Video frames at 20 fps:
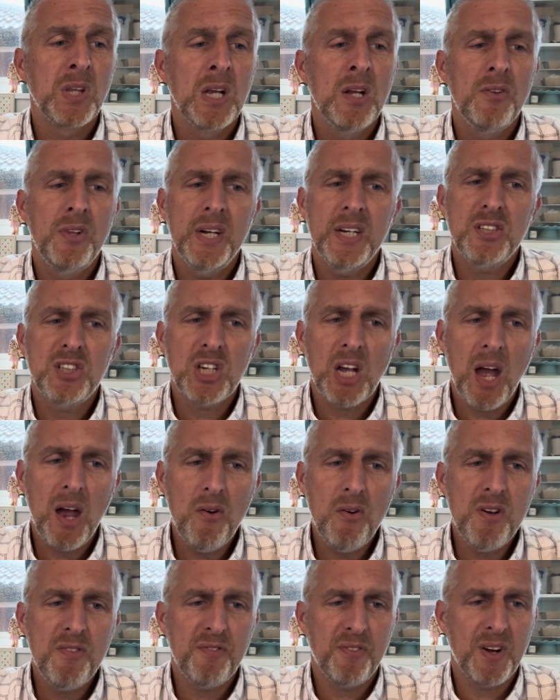They're
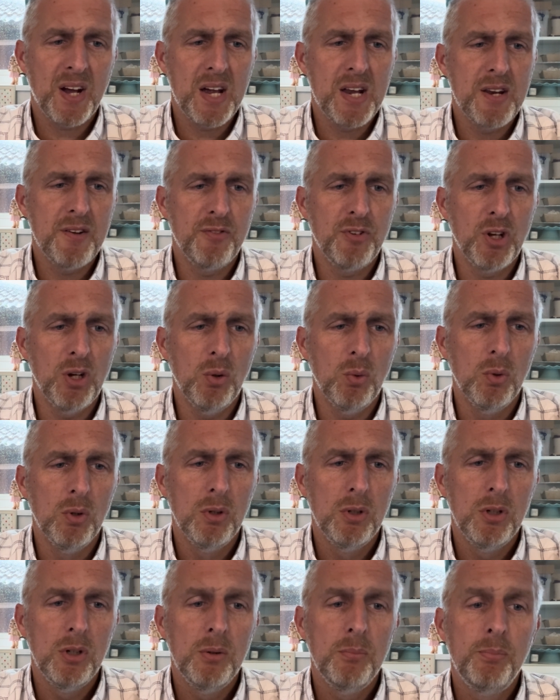terrified of you,
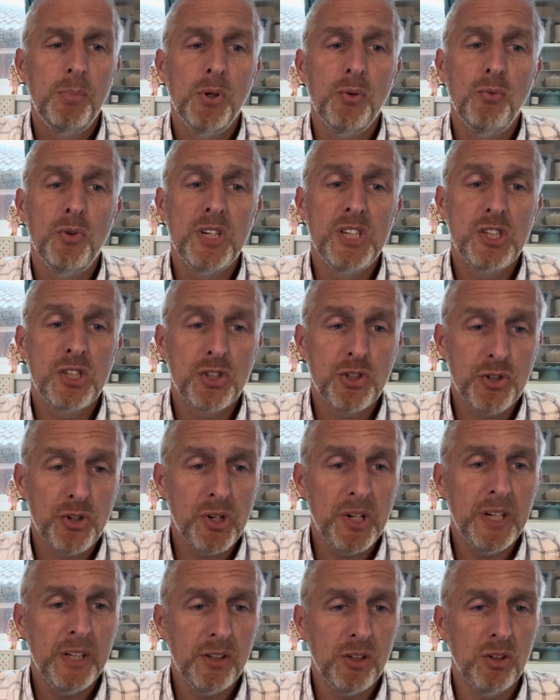but
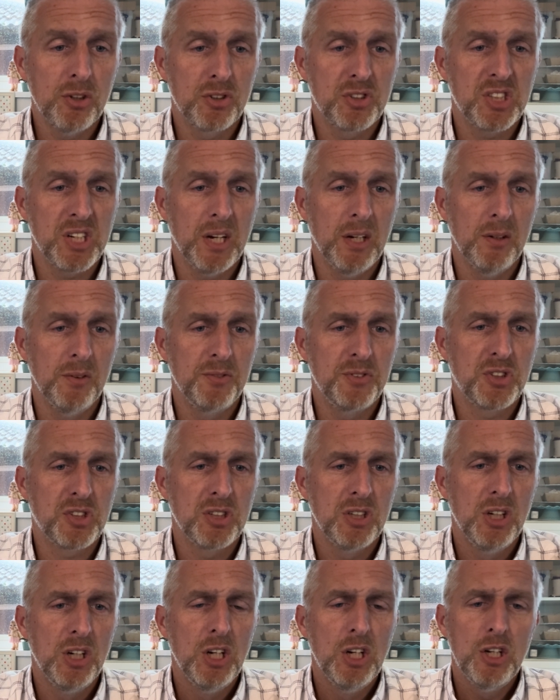restrain yourselves.
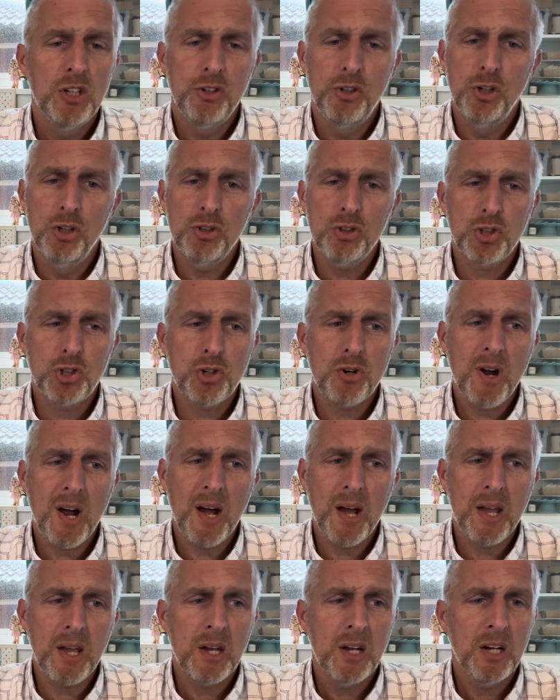Don't
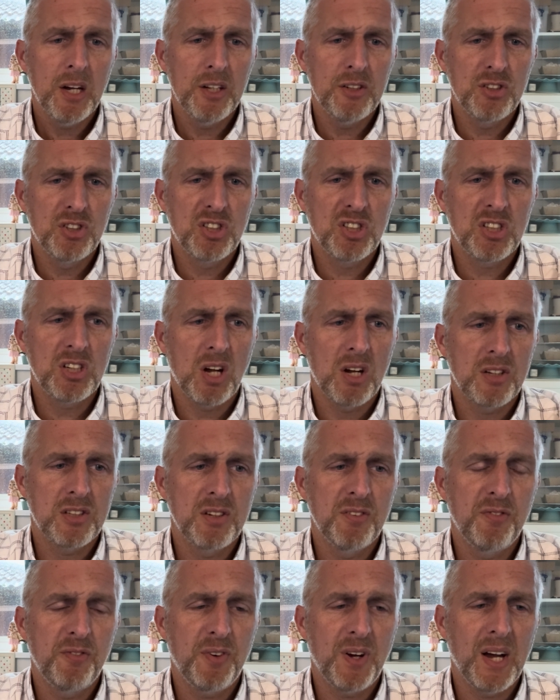try and start
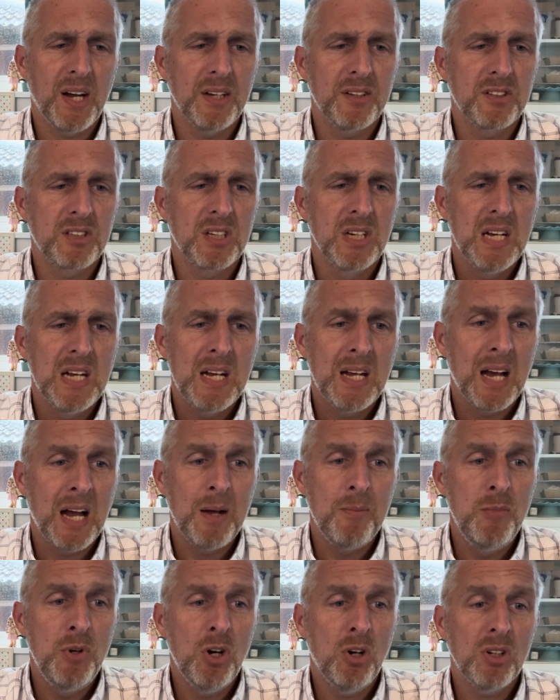a fight.
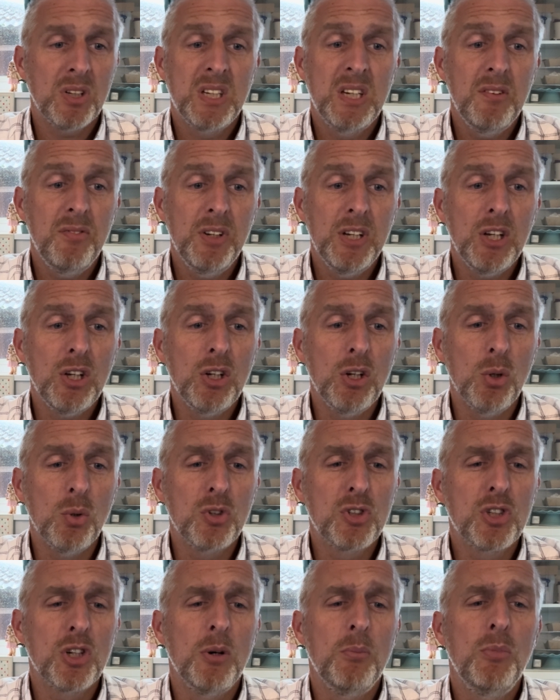I'm not giving you
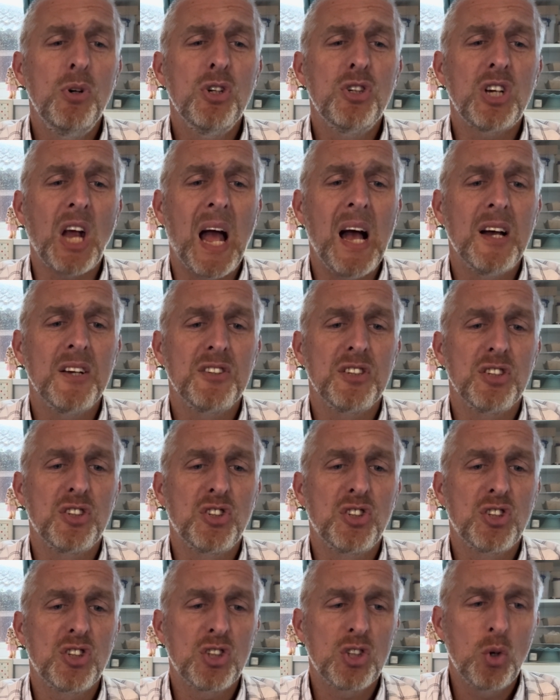so much as a
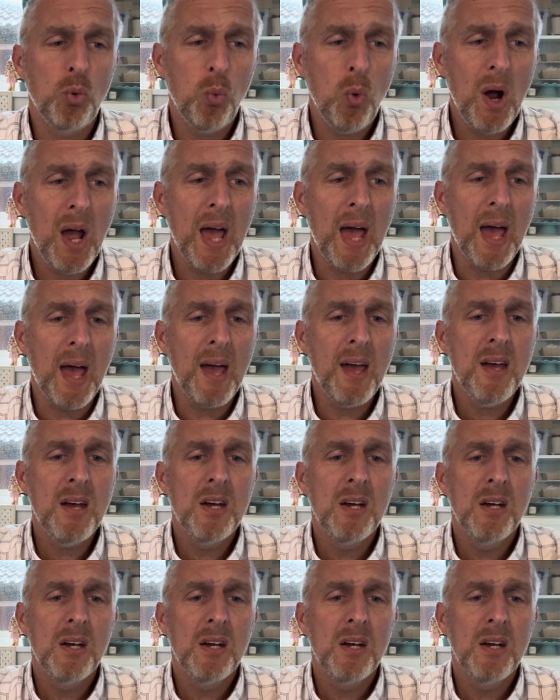square